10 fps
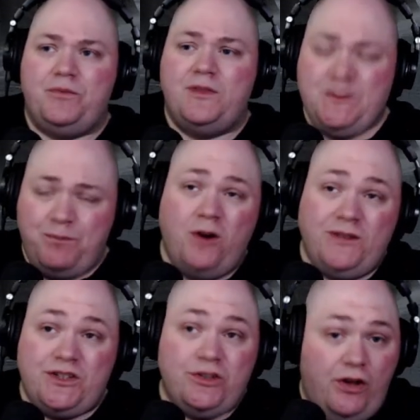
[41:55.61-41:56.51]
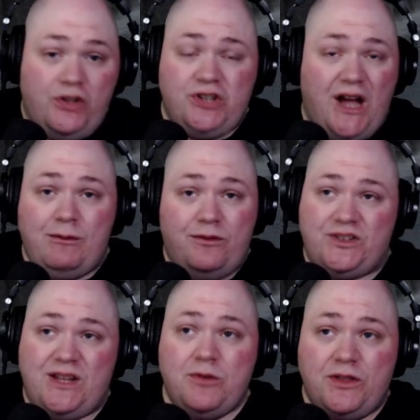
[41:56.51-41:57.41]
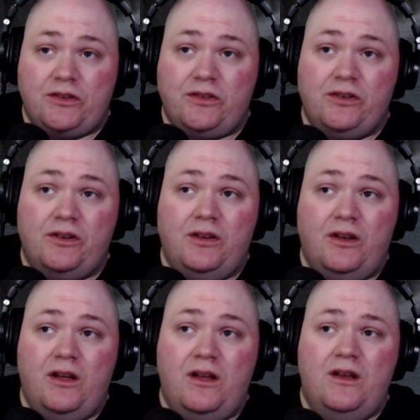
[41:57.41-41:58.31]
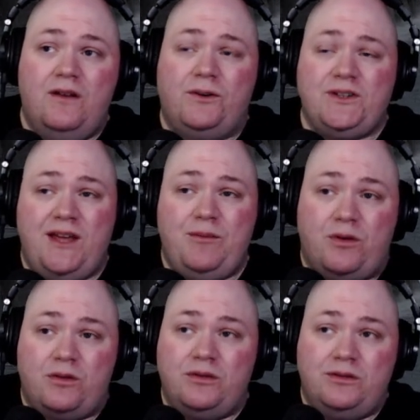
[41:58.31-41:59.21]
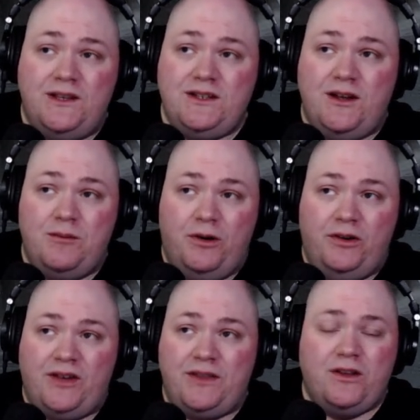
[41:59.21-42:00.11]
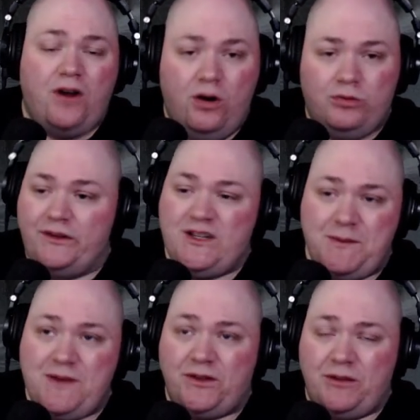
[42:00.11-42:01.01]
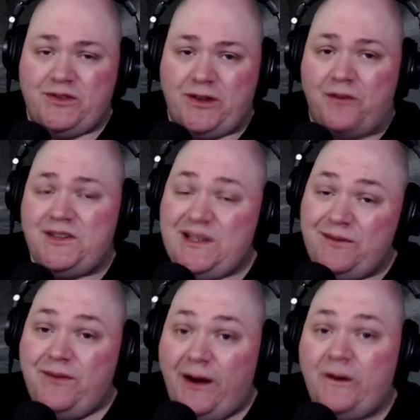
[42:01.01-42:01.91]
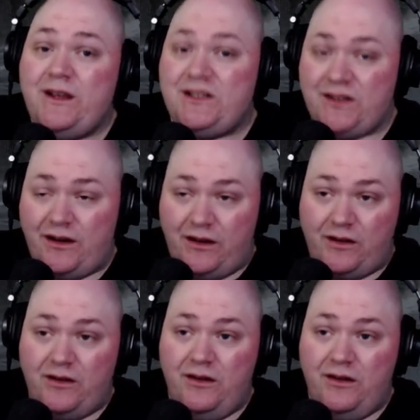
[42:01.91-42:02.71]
This post does a good job of some of this. For example, these numbers, I think, all really speak for themselves. This is very exciting.